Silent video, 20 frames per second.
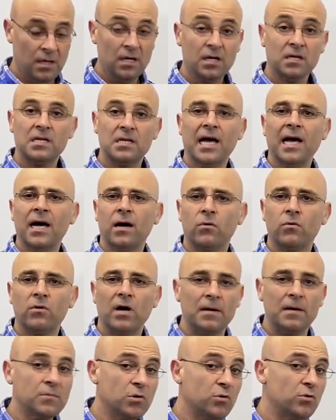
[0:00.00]
Now
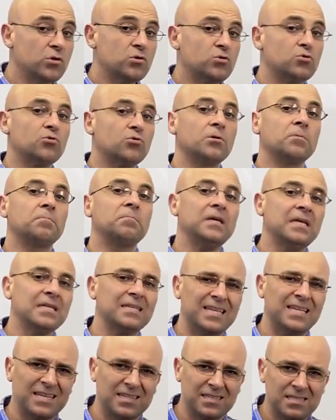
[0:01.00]
I'm going to
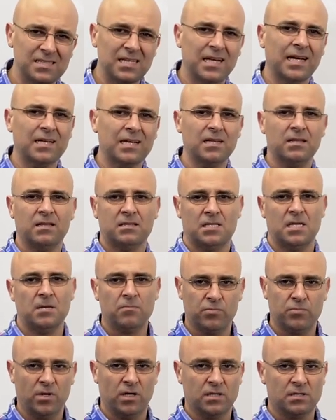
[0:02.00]
repeat exactly the same
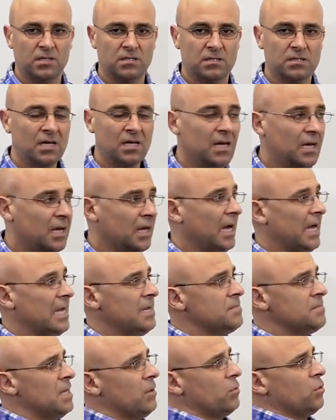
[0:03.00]
process. I
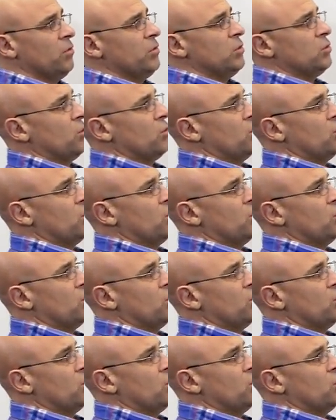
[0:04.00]
am now going to